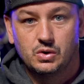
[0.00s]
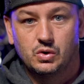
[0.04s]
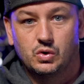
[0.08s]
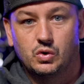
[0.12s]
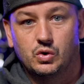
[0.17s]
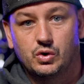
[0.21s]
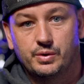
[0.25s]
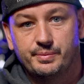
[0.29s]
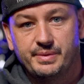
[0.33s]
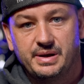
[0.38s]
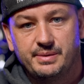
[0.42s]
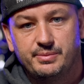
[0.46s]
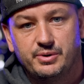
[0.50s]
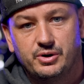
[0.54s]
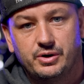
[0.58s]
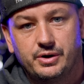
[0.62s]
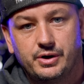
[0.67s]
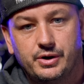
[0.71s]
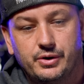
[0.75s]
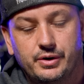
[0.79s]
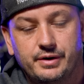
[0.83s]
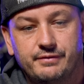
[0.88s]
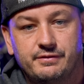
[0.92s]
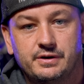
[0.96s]
or maybe
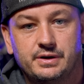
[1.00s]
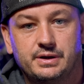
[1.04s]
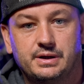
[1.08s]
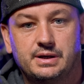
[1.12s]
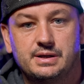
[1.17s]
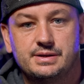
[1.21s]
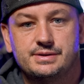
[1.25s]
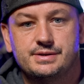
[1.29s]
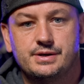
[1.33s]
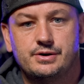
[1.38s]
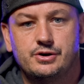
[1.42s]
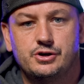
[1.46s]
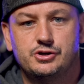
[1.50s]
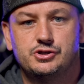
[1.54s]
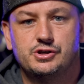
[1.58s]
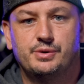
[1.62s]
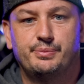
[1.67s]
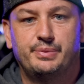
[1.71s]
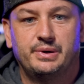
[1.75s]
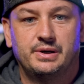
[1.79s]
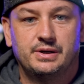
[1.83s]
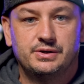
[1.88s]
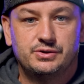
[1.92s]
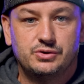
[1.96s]
you're even considering
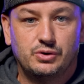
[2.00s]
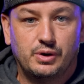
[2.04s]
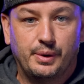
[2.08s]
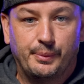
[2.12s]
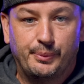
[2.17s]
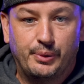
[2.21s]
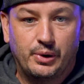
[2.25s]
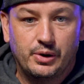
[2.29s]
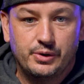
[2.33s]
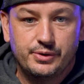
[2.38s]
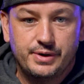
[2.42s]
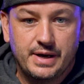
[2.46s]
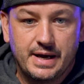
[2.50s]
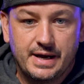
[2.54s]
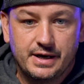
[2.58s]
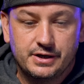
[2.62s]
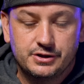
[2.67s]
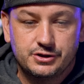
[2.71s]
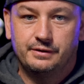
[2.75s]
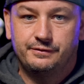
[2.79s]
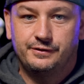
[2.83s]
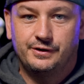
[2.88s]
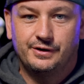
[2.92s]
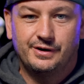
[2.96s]
jumping into a Pro
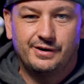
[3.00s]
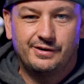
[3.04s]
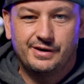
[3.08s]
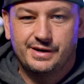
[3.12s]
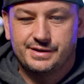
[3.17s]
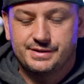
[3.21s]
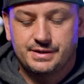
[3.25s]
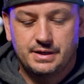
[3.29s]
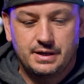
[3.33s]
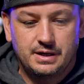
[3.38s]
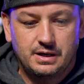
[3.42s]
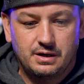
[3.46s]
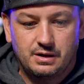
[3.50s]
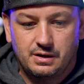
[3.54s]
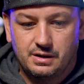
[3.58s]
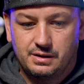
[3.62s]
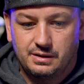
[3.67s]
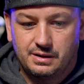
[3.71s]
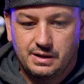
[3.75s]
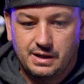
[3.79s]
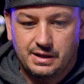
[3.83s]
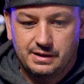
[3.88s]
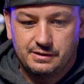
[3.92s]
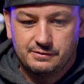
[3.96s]
Dash. If you're interested in hearing
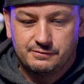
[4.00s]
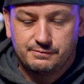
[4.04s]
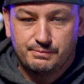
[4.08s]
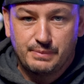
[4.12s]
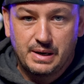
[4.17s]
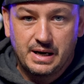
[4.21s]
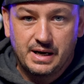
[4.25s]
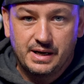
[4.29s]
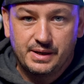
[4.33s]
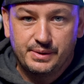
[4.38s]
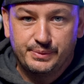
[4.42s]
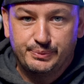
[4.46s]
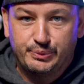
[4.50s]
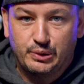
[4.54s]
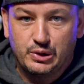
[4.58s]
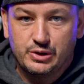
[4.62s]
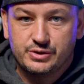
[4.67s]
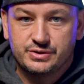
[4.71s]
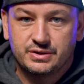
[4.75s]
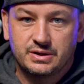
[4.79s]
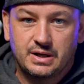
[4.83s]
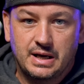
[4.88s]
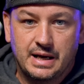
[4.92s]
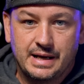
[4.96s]
kind of my
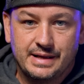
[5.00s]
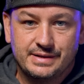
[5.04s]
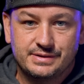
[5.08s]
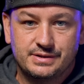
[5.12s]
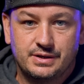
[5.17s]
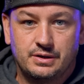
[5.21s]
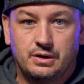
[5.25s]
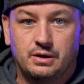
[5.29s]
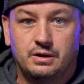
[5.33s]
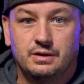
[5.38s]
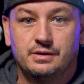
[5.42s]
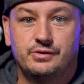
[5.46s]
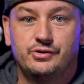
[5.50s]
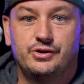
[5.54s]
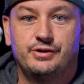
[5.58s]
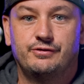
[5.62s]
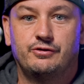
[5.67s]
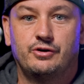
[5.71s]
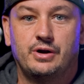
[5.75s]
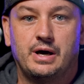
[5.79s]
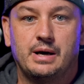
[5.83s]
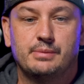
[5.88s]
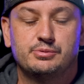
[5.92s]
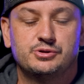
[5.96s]
pros and cons on all the
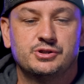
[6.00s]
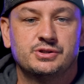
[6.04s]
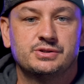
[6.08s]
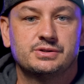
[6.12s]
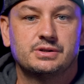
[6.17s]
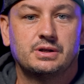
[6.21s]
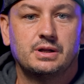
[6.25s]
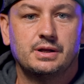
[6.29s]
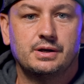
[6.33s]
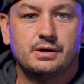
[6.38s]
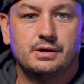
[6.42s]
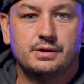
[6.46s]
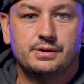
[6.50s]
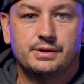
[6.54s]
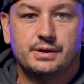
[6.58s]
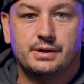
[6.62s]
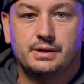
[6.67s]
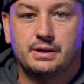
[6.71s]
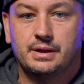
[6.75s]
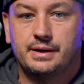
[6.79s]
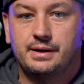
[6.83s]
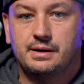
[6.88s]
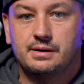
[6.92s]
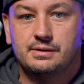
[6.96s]
different options, click on the
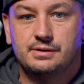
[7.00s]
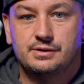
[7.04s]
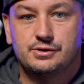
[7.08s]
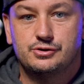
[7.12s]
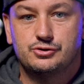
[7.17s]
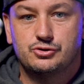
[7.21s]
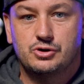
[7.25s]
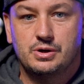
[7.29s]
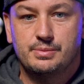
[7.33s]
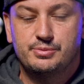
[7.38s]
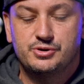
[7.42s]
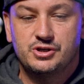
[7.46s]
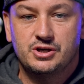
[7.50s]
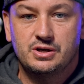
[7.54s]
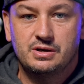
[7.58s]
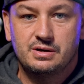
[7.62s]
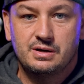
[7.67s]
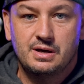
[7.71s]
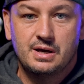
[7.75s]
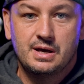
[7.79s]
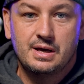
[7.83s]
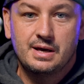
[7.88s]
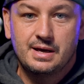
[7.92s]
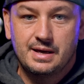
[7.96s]
link in the
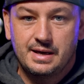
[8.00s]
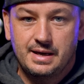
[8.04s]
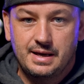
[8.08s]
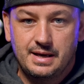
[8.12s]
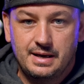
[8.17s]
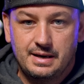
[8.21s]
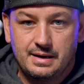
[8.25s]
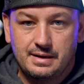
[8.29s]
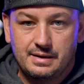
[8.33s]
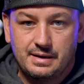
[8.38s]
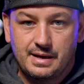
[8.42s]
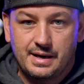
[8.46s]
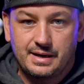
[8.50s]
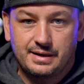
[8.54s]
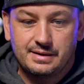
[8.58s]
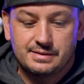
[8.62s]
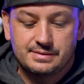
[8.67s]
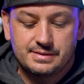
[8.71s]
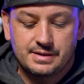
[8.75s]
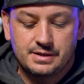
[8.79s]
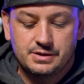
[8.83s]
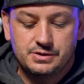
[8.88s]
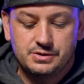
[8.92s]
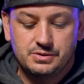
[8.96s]
description and I can
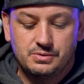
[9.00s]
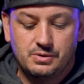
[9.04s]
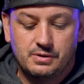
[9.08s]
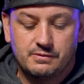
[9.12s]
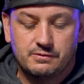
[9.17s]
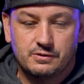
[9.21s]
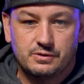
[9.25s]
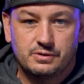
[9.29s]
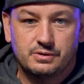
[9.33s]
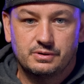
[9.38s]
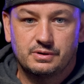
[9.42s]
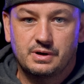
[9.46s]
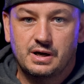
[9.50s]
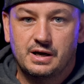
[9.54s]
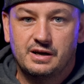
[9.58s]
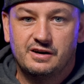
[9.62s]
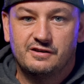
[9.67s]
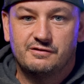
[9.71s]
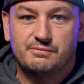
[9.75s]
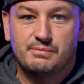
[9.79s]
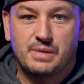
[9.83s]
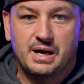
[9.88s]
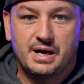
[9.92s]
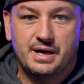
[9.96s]
send you over kind
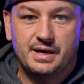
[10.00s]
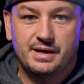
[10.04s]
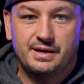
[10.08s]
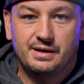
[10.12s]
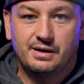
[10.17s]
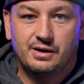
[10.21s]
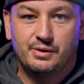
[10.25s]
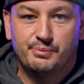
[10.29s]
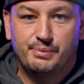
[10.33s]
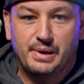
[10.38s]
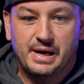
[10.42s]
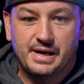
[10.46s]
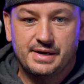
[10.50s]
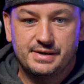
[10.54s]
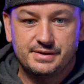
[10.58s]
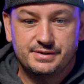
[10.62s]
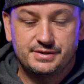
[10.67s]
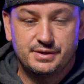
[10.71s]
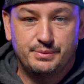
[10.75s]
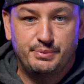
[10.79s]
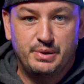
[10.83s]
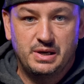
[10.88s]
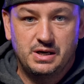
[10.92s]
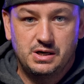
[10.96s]
of my
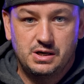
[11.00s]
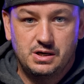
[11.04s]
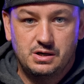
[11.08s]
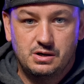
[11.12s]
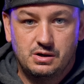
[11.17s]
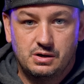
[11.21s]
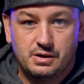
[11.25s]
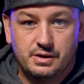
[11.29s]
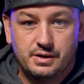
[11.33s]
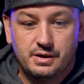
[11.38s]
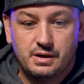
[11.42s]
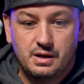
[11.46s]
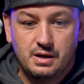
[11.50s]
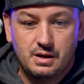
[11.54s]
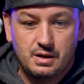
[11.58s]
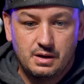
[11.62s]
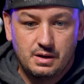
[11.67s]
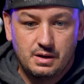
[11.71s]
unbiased opinion on